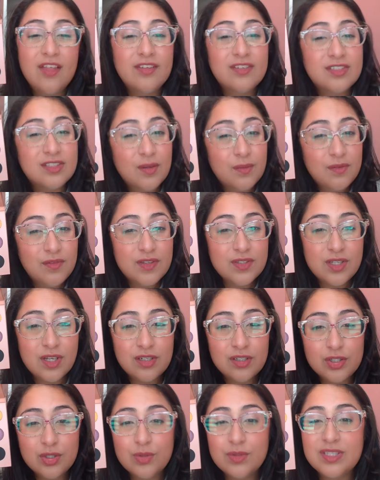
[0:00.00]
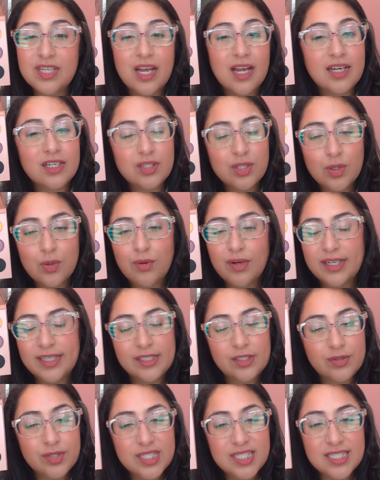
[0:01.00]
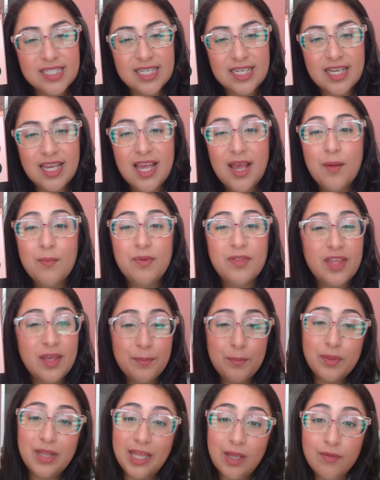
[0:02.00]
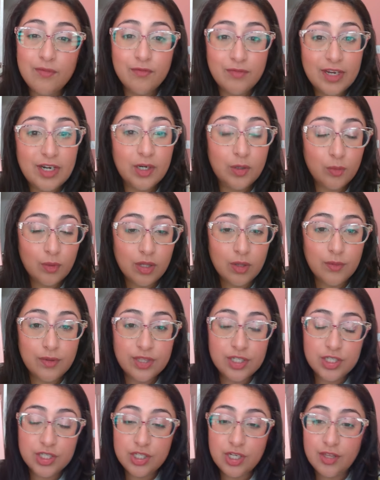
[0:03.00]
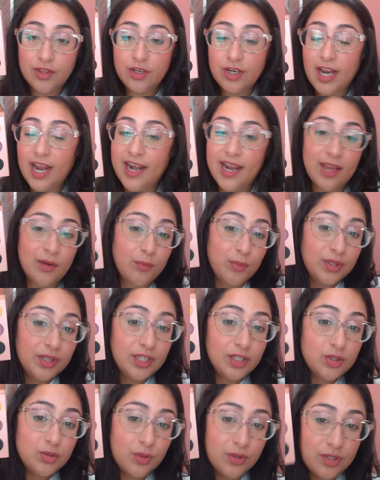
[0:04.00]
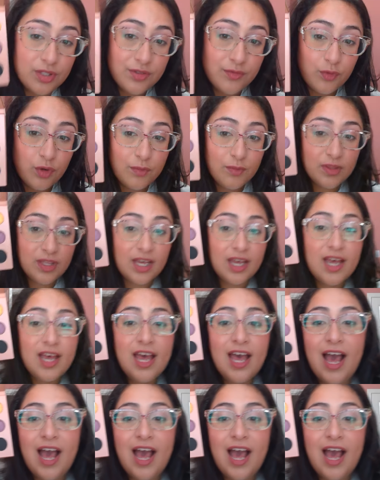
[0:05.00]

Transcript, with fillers: Some of these undertones are actually quite interesting, but they play very well with each other, and I really enjoy this formula.